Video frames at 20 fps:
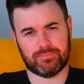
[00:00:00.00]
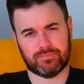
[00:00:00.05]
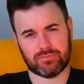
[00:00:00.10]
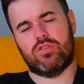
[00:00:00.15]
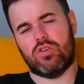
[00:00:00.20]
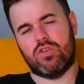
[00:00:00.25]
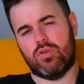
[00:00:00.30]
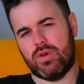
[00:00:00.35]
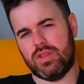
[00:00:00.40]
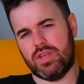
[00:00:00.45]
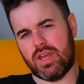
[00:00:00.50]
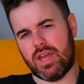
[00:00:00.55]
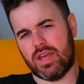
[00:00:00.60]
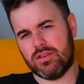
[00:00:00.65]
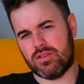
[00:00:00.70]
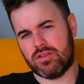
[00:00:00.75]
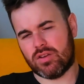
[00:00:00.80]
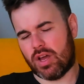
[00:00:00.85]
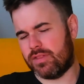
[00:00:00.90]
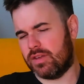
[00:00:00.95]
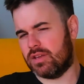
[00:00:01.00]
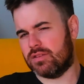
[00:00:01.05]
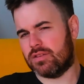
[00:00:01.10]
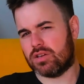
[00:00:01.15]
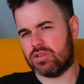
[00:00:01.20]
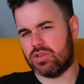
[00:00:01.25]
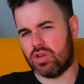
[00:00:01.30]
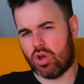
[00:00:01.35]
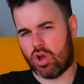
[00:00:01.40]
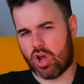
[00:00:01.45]
So in the end, I think it's
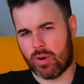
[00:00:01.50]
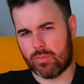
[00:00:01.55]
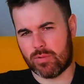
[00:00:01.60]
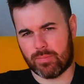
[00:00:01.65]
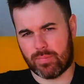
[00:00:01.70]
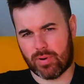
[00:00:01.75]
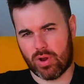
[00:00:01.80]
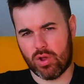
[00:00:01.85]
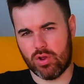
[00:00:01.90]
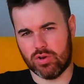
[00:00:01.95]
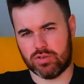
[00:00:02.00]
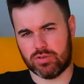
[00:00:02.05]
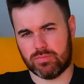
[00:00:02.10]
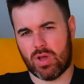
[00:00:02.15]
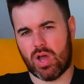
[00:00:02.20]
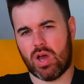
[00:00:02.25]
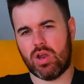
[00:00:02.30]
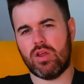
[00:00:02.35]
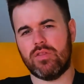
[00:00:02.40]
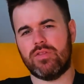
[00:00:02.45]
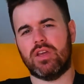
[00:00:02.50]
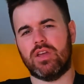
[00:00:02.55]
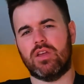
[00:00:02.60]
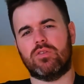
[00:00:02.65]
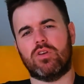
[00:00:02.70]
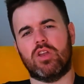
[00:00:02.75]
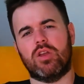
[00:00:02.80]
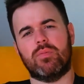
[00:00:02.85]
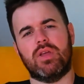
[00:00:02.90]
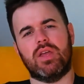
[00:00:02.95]
actually a hybrid approach. I don't think
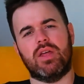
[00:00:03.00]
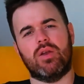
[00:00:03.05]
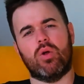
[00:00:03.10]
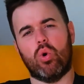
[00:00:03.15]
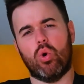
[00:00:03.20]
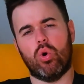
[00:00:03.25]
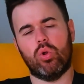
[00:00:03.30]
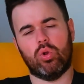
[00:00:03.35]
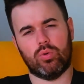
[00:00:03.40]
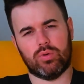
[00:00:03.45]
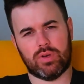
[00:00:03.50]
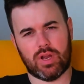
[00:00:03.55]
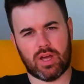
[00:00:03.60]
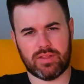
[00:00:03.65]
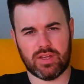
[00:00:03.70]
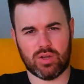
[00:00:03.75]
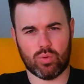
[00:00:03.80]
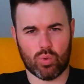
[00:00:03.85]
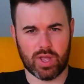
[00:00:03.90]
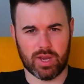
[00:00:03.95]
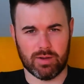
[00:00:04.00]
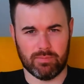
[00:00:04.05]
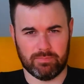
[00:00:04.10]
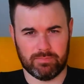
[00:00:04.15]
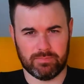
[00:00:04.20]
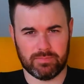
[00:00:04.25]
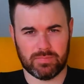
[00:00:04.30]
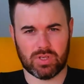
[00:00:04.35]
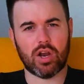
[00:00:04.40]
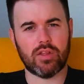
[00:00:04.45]
it's going to be an all or nothing win.
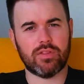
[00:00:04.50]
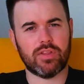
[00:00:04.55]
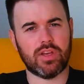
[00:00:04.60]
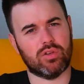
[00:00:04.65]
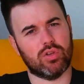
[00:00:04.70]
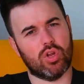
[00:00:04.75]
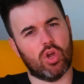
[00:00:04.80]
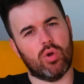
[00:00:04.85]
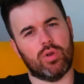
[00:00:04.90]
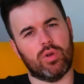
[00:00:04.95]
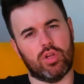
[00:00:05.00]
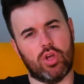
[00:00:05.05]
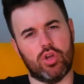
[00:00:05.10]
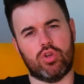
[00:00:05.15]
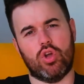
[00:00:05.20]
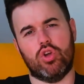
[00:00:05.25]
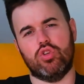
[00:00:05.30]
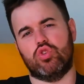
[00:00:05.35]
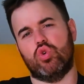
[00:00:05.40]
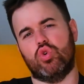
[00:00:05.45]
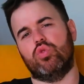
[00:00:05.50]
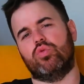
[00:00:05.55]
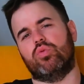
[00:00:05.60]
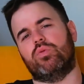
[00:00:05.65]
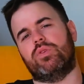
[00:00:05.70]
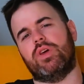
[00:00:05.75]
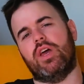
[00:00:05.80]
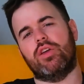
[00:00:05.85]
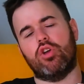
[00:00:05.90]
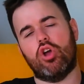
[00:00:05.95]
I don't think no and low code tools
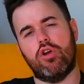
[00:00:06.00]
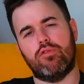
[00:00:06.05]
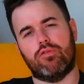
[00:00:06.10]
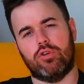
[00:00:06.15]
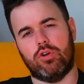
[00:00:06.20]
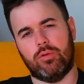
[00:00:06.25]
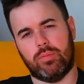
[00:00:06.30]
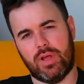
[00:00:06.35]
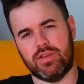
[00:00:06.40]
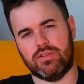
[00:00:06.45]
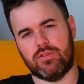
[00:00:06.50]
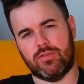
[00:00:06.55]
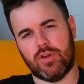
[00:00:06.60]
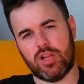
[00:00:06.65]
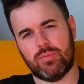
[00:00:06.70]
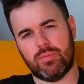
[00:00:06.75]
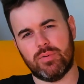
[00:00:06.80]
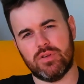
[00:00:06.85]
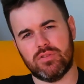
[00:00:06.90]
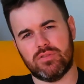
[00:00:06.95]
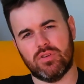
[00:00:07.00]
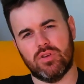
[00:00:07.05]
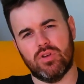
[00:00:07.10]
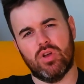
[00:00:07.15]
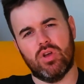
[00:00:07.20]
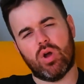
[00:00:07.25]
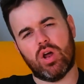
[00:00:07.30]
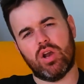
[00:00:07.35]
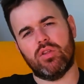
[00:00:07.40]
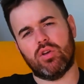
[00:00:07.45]
will take over and replace developers.
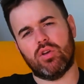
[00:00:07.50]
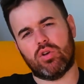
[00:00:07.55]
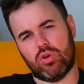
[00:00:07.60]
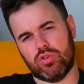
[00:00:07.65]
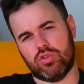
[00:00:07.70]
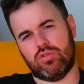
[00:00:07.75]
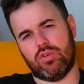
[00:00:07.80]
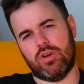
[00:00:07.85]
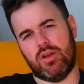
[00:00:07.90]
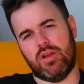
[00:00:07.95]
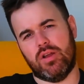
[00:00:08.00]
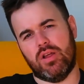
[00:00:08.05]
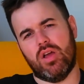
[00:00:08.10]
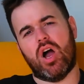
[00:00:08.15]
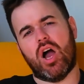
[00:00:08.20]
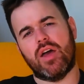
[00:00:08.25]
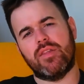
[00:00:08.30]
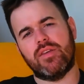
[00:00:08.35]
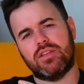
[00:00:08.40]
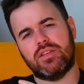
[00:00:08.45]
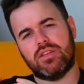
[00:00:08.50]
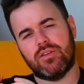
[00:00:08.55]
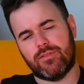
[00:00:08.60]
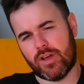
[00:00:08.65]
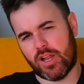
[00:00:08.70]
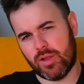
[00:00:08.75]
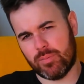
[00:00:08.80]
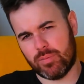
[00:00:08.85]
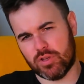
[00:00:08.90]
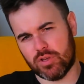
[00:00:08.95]
Quite on the contrary, I think
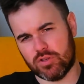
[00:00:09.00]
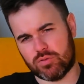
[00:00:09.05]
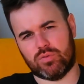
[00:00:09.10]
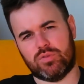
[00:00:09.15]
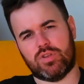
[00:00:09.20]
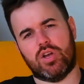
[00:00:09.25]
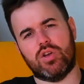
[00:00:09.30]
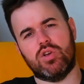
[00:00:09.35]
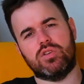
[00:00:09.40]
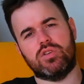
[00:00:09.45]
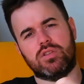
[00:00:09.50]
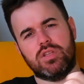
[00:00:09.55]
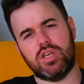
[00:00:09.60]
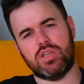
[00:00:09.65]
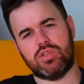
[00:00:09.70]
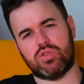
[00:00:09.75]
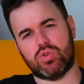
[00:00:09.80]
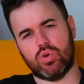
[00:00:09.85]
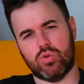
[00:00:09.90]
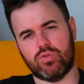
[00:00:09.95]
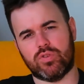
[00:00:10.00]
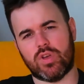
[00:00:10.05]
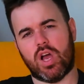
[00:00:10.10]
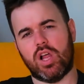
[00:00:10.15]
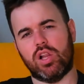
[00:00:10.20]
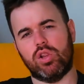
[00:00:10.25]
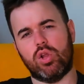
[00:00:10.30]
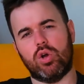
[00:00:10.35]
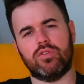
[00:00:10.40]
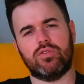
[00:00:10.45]
developers will start using these tools
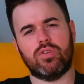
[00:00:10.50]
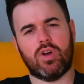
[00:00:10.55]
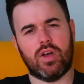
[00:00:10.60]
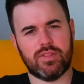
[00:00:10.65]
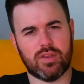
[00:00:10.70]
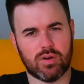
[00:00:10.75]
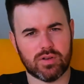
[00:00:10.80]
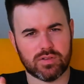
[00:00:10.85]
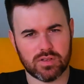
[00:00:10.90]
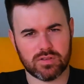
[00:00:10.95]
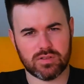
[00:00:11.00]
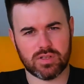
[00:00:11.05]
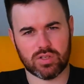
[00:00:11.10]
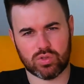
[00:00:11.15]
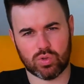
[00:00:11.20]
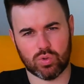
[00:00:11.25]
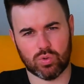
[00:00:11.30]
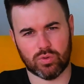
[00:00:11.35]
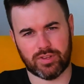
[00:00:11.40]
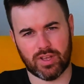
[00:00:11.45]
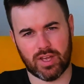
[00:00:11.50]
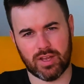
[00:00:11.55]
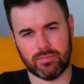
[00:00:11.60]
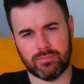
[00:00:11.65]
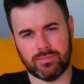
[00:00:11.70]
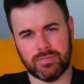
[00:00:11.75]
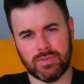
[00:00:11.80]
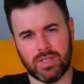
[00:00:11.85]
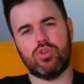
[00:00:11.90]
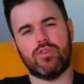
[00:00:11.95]
alongside their existing tool set
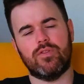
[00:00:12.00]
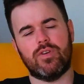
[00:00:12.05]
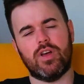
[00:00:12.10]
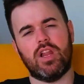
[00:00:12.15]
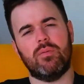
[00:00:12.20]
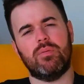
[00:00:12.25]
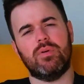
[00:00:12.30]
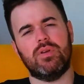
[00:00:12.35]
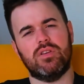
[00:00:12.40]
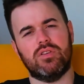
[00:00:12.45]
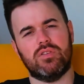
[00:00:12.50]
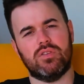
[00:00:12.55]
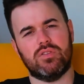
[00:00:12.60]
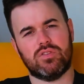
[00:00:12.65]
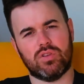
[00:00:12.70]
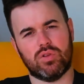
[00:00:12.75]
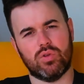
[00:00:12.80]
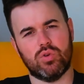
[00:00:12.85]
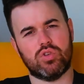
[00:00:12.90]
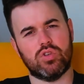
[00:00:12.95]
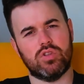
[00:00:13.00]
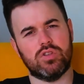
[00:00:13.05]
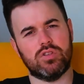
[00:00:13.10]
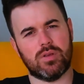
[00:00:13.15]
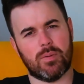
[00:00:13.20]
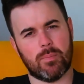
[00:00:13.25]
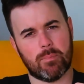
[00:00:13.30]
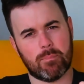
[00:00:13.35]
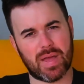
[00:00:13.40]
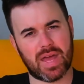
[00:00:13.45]
to develop solutions
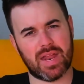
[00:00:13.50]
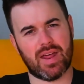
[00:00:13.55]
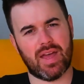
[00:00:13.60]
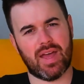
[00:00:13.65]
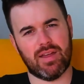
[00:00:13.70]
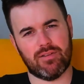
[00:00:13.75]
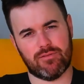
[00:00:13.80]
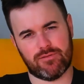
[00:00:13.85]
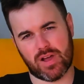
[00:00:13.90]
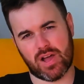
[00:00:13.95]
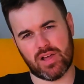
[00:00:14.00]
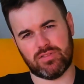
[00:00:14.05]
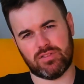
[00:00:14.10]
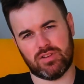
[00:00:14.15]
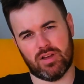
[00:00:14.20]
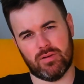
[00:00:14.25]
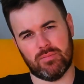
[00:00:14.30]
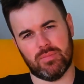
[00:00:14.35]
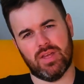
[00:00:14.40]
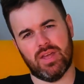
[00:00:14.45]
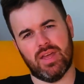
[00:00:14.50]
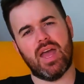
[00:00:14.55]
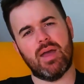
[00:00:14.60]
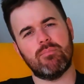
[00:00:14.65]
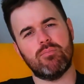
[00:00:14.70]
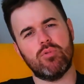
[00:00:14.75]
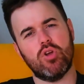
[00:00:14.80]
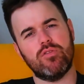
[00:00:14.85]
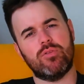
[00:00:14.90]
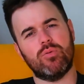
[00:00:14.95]
better and faster
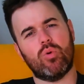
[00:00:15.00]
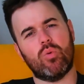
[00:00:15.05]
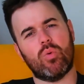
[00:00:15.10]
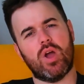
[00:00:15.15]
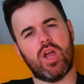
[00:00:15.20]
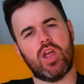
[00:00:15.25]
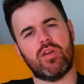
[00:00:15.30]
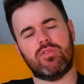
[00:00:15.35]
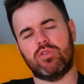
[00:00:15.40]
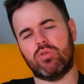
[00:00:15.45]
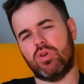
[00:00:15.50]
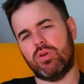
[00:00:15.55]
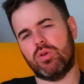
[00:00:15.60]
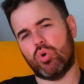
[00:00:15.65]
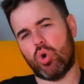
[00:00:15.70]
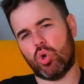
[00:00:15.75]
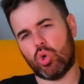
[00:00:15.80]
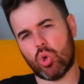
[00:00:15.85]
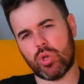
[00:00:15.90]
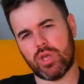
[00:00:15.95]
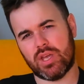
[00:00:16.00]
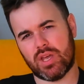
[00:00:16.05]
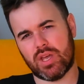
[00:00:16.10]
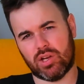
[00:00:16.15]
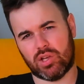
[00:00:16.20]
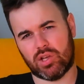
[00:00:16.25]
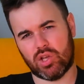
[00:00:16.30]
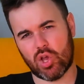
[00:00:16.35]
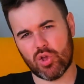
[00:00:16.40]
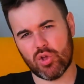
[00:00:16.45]
and move them away from doing more cookie
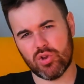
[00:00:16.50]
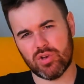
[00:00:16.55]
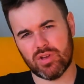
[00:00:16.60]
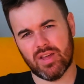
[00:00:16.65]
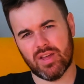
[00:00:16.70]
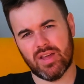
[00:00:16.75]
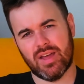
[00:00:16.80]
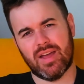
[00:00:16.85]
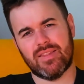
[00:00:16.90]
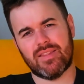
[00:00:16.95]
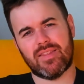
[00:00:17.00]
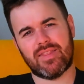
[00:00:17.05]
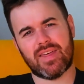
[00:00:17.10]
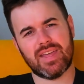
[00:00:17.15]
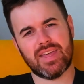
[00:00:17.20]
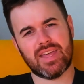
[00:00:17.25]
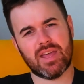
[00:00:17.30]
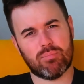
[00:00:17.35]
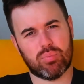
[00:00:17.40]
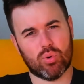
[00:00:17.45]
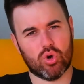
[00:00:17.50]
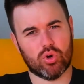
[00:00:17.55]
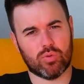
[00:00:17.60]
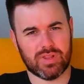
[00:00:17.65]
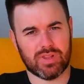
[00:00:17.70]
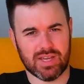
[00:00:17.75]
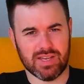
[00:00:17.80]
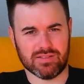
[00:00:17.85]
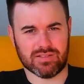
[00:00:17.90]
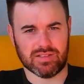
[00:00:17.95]
cutter code that they get bored
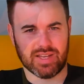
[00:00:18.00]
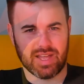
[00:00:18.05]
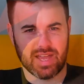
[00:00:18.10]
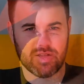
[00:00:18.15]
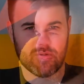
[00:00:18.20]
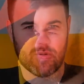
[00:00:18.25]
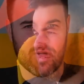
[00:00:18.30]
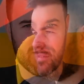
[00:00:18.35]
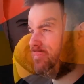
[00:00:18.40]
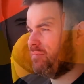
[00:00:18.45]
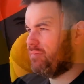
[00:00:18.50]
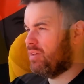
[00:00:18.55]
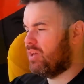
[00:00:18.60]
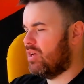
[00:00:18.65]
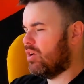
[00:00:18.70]
with easily anyway.